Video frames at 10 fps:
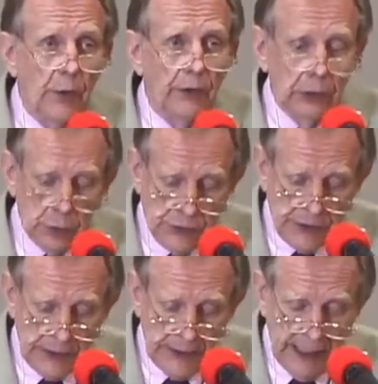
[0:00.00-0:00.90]
with
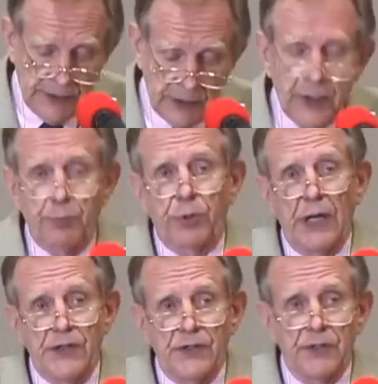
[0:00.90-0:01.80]
Lucy as a
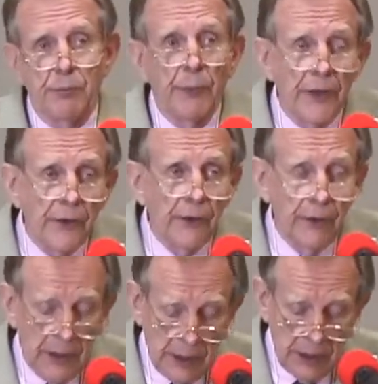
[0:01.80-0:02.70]
depressed
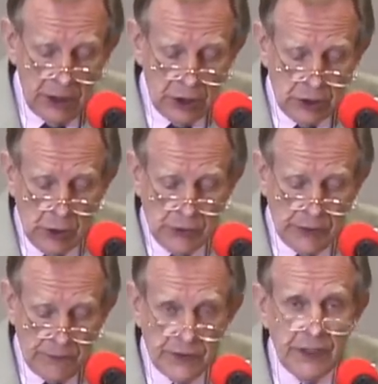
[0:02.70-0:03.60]
mother,
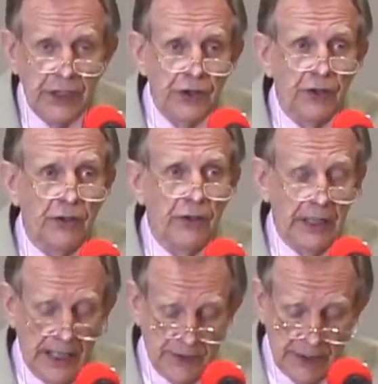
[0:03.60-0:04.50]
Joseph Sr.
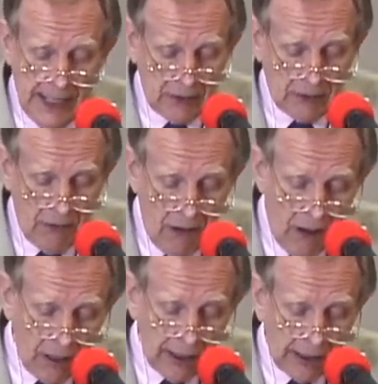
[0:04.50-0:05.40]
as an
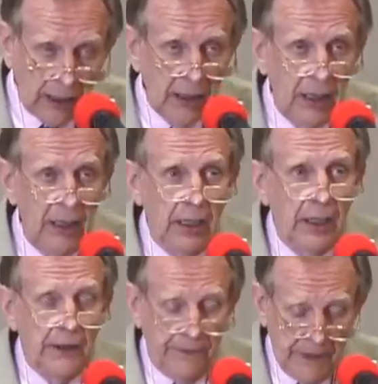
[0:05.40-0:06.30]
alcoholic,
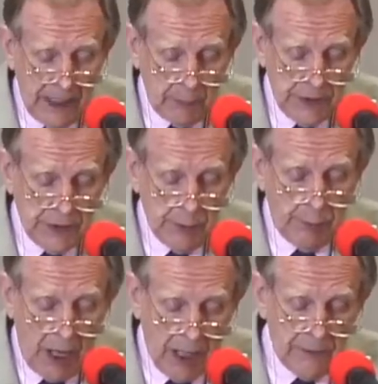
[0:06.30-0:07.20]
the family's in
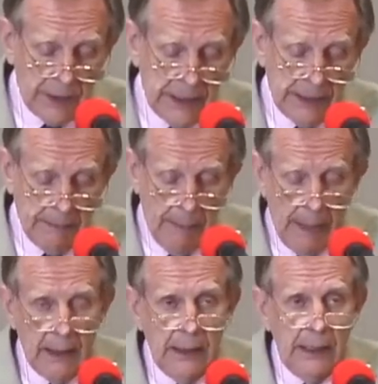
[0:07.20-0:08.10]
poverty,
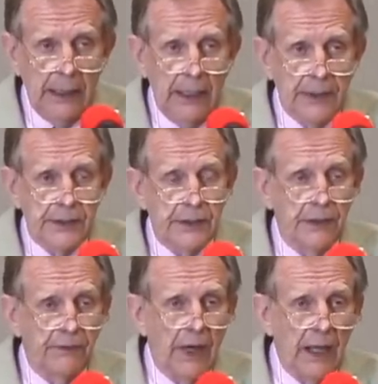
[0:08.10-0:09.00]
it's
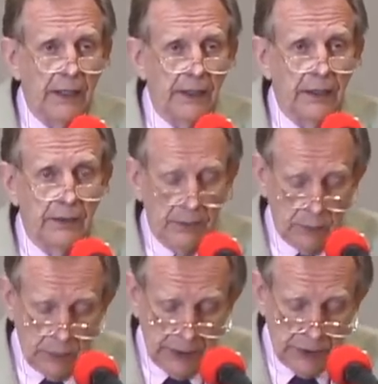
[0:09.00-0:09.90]
divided in
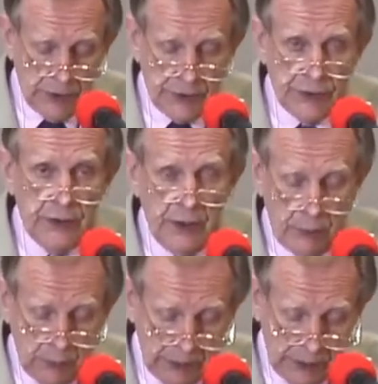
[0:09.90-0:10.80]
religious,
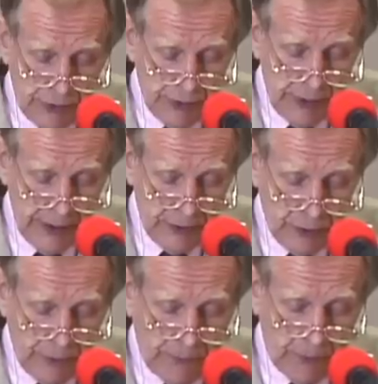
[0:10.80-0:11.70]
religion, and so